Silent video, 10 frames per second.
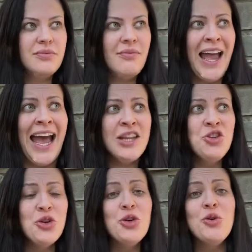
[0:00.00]
I
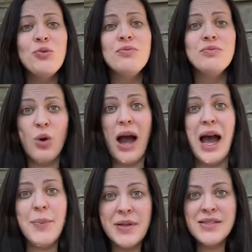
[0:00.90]
knew what
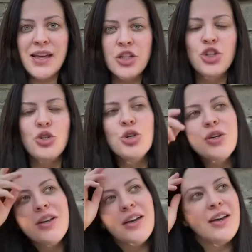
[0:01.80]
happened. I
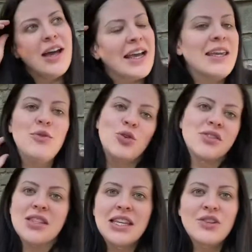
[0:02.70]
keep
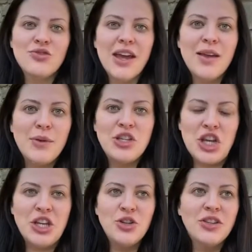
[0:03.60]
using these, right, but
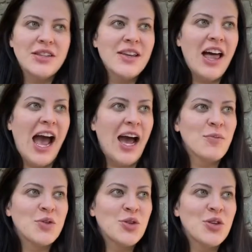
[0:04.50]
genuinely until it
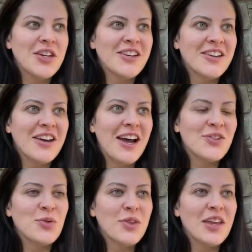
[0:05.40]
happens to you, I
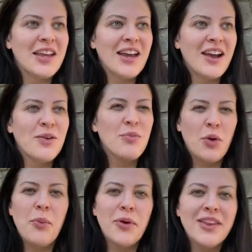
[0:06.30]
don't think I can
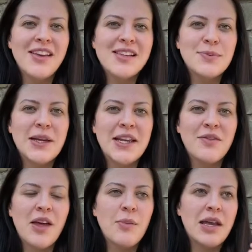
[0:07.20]
properly explain it, if
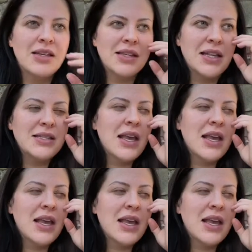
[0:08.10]
that makes sense.